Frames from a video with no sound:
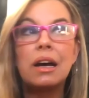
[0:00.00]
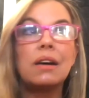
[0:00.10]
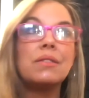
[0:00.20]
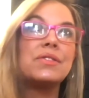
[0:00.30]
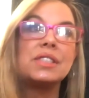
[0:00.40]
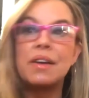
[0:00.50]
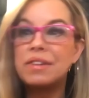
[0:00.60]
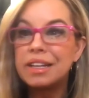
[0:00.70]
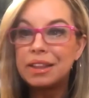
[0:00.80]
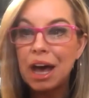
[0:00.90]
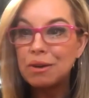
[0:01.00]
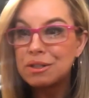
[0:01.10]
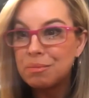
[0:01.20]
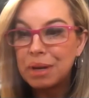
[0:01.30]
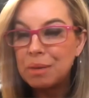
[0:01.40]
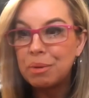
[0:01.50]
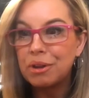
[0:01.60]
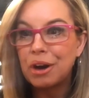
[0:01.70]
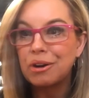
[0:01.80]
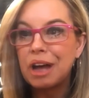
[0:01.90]
of 70,000
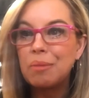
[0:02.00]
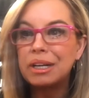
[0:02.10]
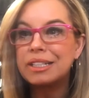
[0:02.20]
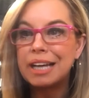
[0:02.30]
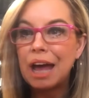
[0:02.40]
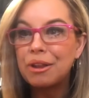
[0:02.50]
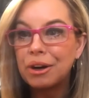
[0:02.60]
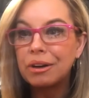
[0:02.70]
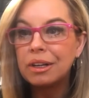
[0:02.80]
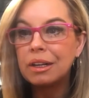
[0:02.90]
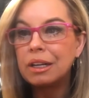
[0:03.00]
people that are coming together,